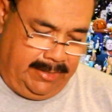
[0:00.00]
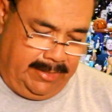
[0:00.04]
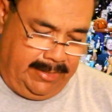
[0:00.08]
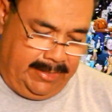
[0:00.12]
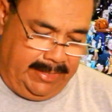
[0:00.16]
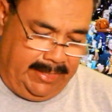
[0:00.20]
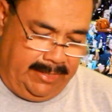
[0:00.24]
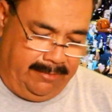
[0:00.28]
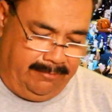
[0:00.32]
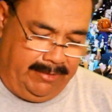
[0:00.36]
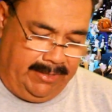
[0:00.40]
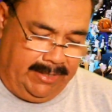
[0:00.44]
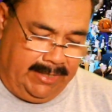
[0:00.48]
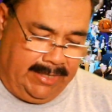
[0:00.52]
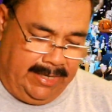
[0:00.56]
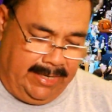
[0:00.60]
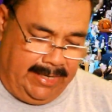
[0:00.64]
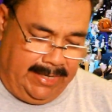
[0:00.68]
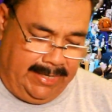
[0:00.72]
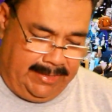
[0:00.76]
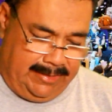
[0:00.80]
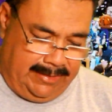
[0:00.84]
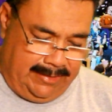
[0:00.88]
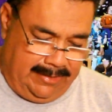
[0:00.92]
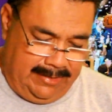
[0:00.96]
And then we
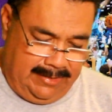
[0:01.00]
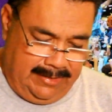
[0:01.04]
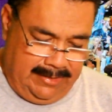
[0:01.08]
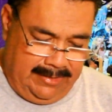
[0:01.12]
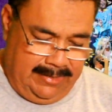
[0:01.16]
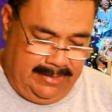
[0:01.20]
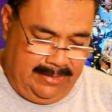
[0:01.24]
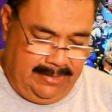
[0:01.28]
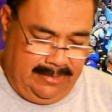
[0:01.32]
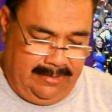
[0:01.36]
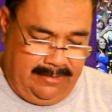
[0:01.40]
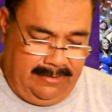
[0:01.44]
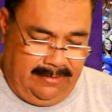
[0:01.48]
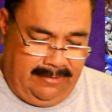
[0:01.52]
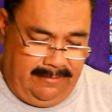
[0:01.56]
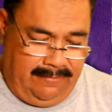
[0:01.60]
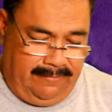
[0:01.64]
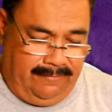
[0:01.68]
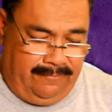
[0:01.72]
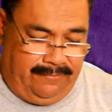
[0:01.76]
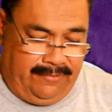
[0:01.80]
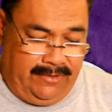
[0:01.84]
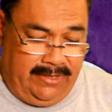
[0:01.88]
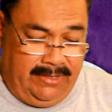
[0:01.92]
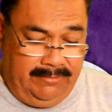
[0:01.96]
got
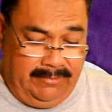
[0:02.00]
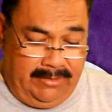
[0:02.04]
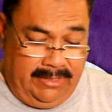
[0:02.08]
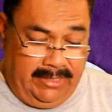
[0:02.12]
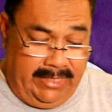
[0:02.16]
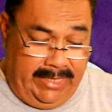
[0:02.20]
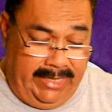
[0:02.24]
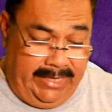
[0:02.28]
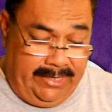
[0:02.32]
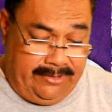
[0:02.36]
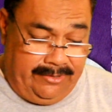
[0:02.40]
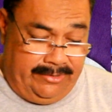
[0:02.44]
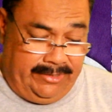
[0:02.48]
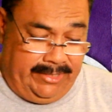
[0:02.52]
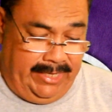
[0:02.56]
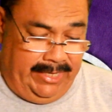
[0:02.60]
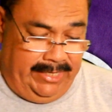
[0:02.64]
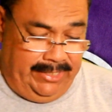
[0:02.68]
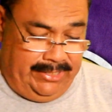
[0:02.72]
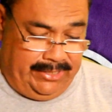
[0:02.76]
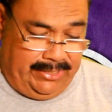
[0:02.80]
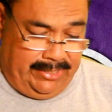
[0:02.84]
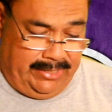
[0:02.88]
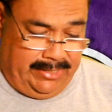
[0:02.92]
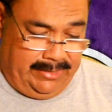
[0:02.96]
from the Laker
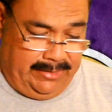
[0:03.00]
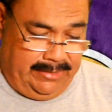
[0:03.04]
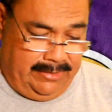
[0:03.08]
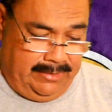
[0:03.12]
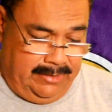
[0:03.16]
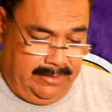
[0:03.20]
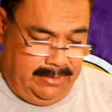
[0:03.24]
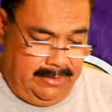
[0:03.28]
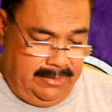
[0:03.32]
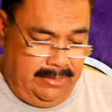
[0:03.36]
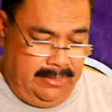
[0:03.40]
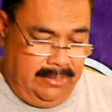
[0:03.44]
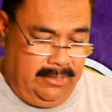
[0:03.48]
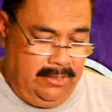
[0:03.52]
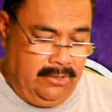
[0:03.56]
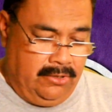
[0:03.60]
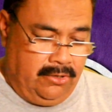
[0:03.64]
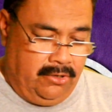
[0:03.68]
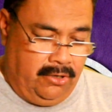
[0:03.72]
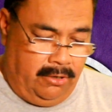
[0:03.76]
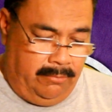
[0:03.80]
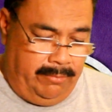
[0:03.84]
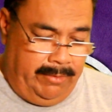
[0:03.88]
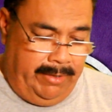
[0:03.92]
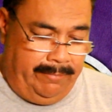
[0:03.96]
Nation,
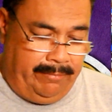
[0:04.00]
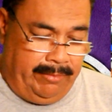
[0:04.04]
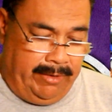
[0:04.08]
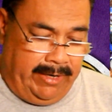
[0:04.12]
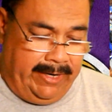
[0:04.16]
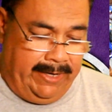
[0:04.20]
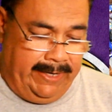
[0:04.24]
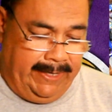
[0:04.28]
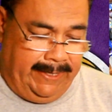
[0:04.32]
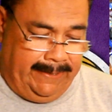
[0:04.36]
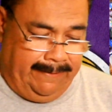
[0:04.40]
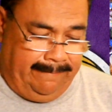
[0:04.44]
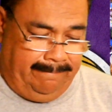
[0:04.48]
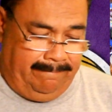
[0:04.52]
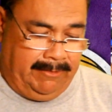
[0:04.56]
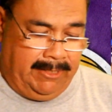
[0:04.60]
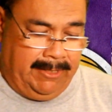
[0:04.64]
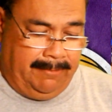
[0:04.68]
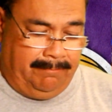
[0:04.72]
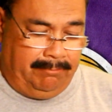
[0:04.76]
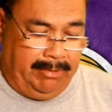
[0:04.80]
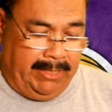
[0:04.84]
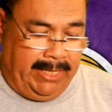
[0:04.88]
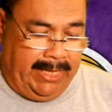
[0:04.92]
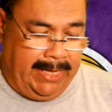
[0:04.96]
Kobe Bryant,
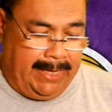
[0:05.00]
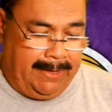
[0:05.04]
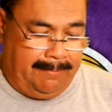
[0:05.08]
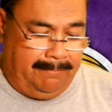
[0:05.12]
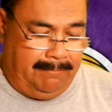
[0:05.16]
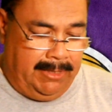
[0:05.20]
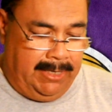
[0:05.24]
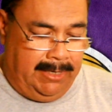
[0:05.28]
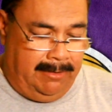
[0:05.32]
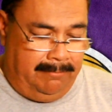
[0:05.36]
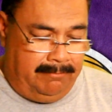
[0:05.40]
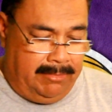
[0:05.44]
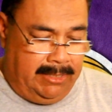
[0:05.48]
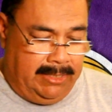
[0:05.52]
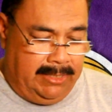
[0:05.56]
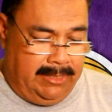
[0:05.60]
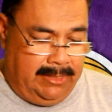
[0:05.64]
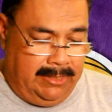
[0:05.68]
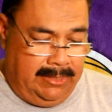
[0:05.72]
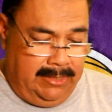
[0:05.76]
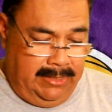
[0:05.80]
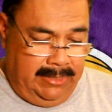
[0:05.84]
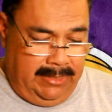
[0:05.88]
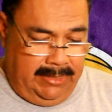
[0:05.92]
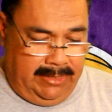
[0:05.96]
the Black
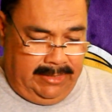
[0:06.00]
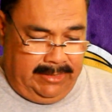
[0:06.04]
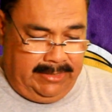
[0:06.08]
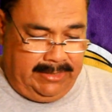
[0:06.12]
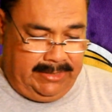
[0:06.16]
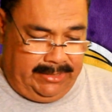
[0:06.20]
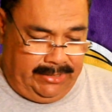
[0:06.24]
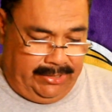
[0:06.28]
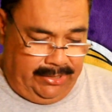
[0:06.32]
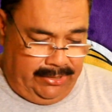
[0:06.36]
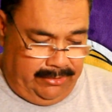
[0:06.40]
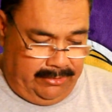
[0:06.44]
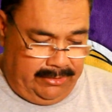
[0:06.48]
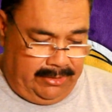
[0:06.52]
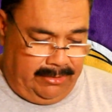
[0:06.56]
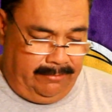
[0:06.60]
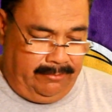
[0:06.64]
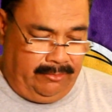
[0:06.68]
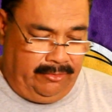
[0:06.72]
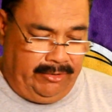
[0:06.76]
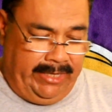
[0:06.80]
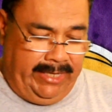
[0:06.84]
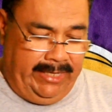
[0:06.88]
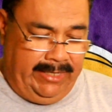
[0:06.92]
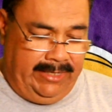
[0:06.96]
Mamba, is still the
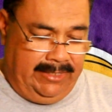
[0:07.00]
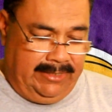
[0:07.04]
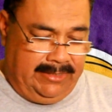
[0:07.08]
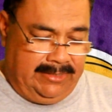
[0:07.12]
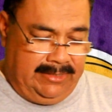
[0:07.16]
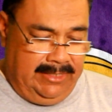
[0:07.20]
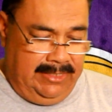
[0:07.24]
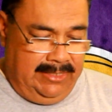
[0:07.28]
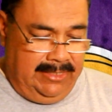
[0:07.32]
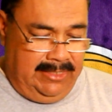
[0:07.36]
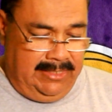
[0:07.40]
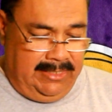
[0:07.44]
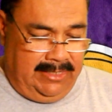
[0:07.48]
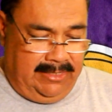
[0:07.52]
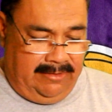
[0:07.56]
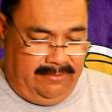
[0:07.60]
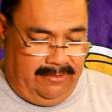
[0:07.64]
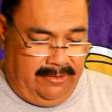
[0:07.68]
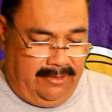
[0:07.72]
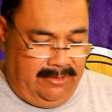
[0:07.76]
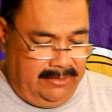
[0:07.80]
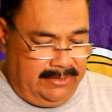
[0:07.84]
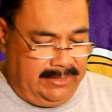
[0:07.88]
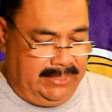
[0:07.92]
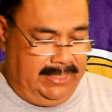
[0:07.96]
greatest of
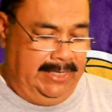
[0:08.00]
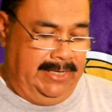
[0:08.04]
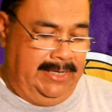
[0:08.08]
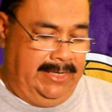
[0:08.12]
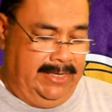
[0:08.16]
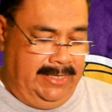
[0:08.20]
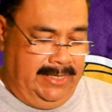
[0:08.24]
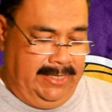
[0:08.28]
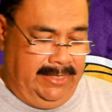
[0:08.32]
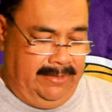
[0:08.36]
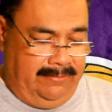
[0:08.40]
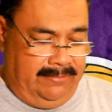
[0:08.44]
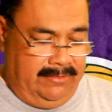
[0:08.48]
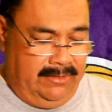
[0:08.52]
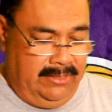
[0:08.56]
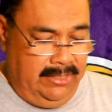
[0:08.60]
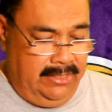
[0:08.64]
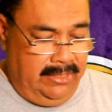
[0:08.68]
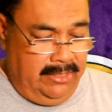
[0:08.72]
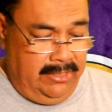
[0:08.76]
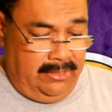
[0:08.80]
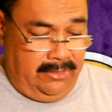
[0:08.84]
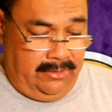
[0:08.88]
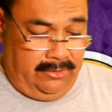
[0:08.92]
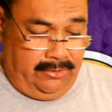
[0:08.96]
all time.
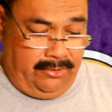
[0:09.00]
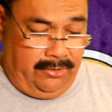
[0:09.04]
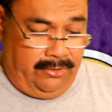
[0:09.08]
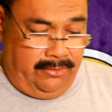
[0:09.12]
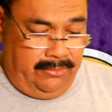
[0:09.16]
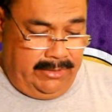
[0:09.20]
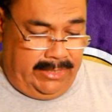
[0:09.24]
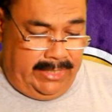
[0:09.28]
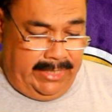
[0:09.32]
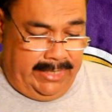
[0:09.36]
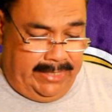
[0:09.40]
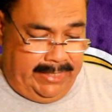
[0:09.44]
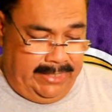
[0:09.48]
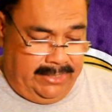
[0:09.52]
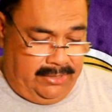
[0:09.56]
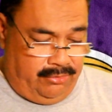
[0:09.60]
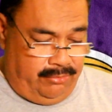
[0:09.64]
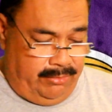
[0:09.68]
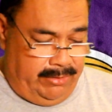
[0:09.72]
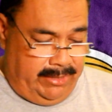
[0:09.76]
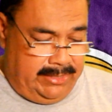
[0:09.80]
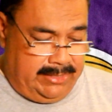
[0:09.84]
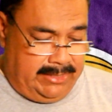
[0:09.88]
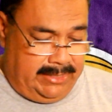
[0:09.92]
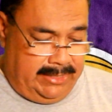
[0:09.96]
Don't get it
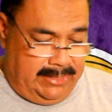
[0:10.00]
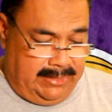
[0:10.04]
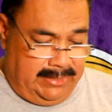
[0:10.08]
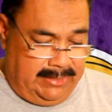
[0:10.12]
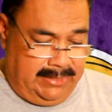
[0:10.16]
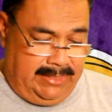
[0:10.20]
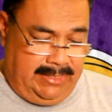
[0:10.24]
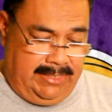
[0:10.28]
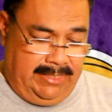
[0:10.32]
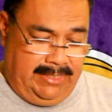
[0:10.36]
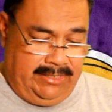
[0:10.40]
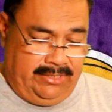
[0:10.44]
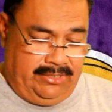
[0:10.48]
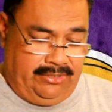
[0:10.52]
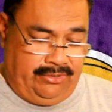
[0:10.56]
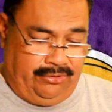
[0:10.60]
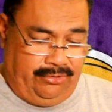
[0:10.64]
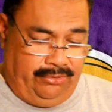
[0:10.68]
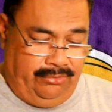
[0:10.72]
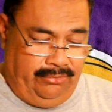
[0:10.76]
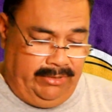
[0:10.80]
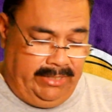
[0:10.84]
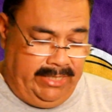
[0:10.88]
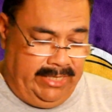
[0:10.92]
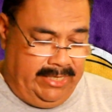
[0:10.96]
twisted, because true